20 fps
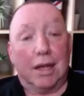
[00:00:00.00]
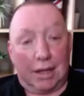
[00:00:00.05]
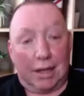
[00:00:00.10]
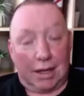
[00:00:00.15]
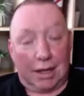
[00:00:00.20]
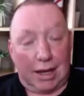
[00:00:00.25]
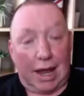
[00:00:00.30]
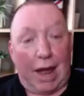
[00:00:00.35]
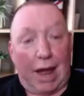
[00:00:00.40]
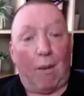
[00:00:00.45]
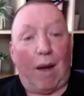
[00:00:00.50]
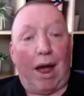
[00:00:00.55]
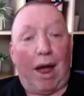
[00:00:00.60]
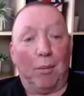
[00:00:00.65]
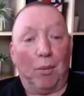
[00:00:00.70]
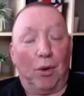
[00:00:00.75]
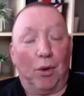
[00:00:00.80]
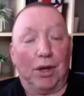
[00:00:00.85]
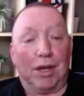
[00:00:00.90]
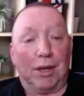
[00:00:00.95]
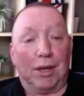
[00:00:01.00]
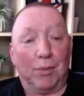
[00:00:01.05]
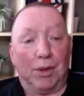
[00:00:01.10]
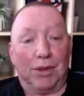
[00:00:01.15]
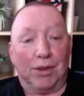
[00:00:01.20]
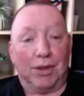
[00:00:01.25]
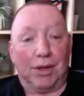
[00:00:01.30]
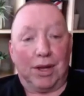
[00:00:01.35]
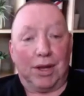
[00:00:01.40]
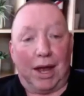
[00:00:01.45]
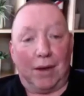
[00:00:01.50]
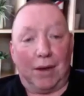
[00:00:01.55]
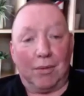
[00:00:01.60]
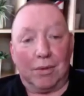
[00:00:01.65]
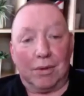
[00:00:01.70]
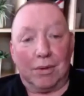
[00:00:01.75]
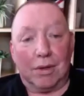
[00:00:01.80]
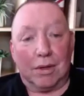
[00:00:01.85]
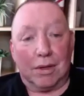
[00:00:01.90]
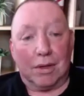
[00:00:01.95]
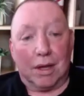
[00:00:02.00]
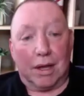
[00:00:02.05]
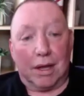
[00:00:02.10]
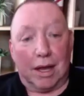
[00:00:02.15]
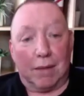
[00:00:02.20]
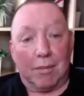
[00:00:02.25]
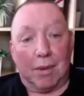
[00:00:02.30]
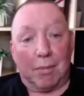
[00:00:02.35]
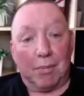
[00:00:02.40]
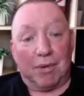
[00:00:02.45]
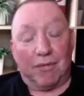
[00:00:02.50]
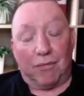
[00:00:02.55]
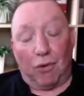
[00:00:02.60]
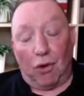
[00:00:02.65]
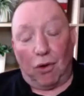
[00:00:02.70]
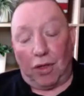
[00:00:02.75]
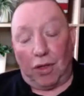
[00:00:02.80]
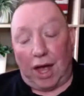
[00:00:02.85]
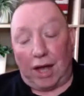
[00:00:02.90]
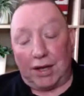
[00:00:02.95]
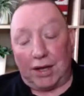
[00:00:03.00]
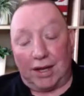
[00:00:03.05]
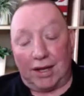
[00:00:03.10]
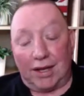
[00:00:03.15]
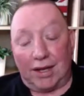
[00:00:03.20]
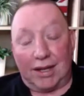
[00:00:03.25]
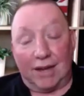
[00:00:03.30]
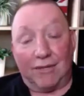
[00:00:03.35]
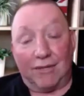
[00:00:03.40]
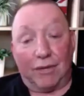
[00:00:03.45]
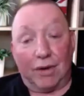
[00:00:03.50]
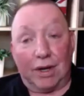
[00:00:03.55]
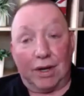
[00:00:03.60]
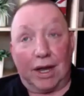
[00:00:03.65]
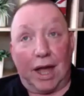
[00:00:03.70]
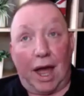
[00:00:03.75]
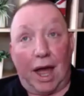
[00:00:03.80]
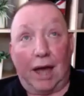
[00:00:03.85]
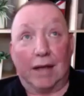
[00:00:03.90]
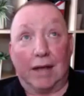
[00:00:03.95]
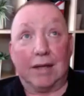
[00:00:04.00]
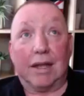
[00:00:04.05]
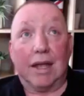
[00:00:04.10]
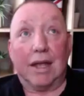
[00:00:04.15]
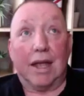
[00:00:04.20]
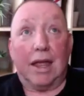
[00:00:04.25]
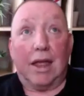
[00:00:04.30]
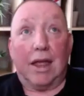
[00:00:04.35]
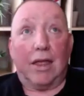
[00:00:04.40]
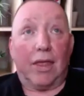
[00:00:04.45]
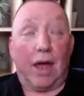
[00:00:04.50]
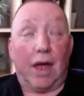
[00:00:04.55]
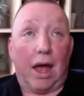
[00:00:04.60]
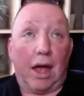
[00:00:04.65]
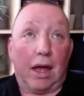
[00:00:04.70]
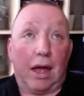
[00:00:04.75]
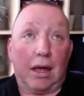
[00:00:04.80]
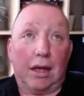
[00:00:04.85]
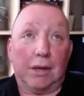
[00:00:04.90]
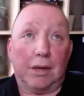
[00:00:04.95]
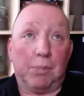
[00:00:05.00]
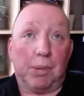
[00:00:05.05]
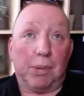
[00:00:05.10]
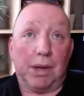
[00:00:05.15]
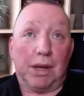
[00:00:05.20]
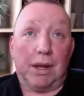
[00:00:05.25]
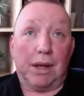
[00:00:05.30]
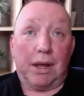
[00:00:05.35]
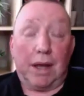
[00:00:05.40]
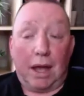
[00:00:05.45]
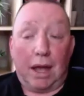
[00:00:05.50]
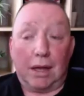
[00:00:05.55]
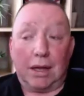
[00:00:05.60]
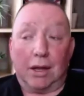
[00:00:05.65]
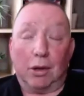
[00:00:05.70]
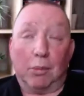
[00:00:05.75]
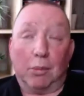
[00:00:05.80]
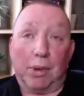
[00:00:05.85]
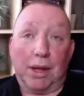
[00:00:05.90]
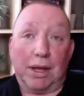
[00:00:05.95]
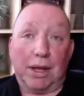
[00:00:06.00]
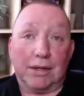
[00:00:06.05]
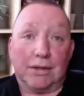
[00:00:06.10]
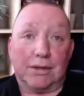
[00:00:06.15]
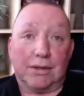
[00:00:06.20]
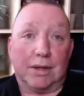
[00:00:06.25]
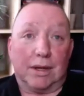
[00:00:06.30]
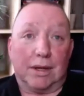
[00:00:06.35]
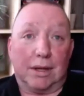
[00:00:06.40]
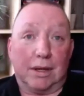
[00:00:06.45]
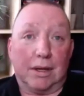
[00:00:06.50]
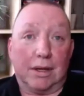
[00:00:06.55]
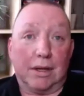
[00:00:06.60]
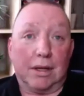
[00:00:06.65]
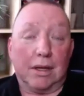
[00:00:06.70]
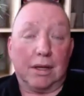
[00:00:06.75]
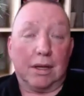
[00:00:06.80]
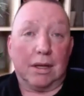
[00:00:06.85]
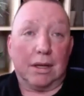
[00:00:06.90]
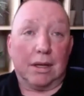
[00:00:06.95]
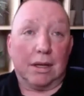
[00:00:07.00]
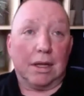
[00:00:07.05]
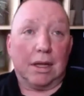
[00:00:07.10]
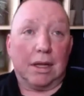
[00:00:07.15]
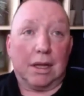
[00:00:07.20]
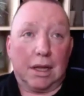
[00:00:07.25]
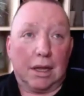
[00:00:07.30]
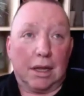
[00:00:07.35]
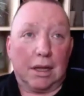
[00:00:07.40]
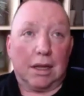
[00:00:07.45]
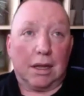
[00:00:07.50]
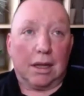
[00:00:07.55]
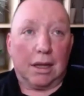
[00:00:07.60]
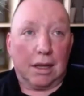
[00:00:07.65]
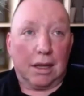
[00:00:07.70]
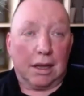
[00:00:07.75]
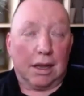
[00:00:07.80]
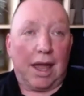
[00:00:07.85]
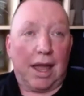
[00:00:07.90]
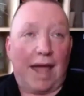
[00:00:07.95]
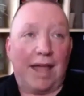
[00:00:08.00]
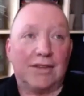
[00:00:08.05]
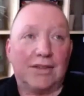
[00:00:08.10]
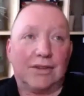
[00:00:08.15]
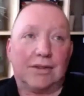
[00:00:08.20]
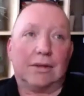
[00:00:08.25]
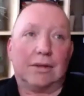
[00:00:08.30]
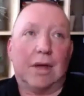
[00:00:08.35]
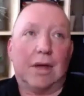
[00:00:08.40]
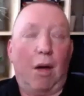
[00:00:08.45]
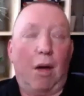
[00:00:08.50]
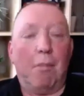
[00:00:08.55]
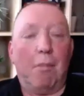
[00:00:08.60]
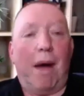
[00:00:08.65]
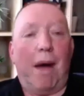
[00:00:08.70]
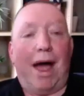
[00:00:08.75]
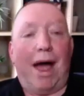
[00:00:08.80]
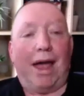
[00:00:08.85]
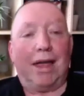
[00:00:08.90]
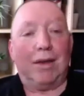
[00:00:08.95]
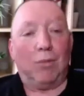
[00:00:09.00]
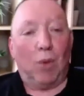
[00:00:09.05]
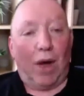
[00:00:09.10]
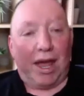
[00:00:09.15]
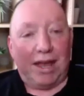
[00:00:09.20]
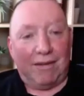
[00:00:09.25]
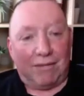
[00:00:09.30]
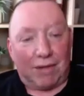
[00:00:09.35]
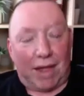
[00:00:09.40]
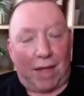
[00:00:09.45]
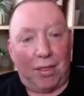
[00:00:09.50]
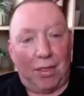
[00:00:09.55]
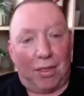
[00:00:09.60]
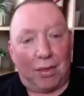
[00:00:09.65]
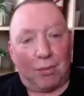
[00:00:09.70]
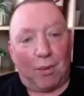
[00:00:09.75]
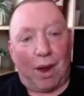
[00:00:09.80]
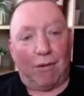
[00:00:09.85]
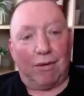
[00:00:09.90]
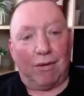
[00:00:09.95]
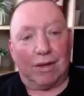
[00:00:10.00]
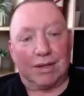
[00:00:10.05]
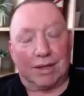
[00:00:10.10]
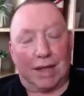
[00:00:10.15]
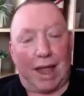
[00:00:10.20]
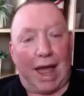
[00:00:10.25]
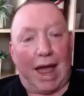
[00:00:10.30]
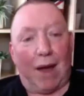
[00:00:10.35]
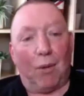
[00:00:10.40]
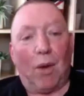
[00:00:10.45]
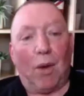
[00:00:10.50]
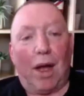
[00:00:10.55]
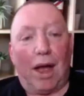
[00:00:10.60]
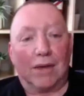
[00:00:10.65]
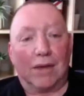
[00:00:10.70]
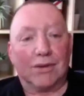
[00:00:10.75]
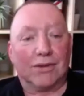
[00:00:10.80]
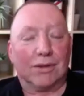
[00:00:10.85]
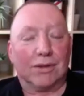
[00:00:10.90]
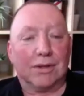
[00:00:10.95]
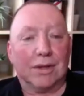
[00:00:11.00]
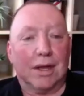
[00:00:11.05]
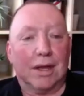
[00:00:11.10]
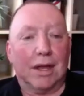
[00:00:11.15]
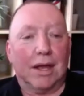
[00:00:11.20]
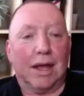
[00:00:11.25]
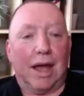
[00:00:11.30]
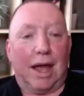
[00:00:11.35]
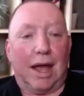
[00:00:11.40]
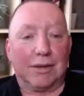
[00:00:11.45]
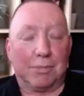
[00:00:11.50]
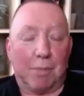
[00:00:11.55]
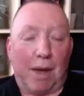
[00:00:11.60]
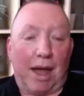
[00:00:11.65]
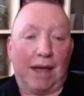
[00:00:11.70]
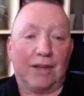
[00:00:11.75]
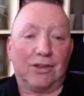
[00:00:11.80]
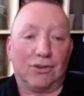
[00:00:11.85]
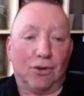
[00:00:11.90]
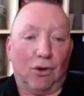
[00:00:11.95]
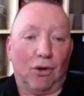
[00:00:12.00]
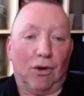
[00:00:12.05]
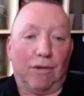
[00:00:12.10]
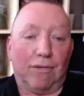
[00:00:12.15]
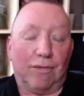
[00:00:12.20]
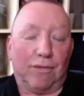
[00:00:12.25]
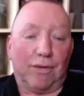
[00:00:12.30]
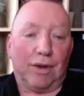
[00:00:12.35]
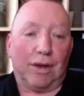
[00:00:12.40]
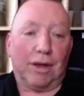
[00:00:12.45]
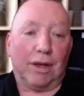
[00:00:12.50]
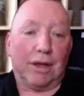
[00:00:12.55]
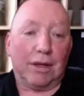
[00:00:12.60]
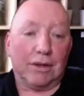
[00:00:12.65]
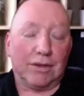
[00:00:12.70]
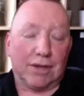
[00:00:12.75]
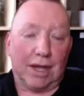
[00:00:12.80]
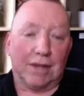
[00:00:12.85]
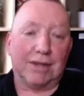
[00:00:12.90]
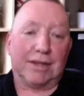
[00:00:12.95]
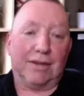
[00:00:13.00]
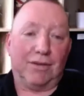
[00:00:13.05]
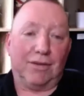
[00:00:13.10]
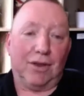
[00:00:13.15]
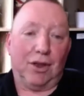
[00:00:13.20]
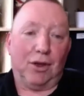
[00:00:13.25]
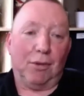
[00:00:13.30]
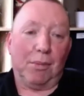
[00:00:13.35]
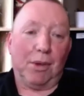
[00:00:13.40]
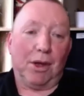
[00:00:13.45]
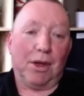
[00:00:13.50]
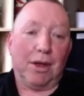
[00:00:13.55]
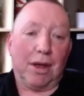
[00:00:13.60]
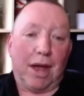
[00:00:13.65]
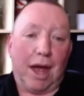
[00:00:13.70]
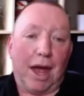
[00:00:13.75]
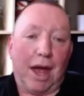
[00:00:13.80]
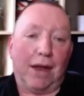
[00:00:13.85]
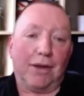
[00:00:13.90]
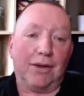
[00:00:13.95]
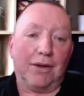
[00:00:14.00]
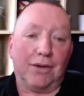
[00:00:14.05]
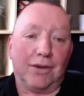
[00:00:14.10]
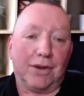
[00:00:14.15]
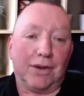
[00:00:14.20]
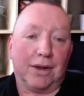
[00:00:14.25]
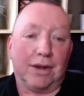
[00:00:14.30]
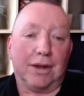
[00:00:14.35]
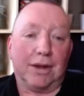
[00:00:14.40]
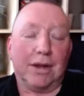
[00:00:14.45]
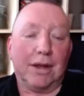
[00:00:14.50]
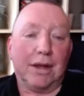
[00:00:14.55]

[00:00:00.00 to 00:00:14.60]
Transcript: now I'm working with you now." Um, and before that, I did a different guide that had been a, a little bit uh, less on my wavelength, whereas Lau has has my sort of uh, sense of humour and uh,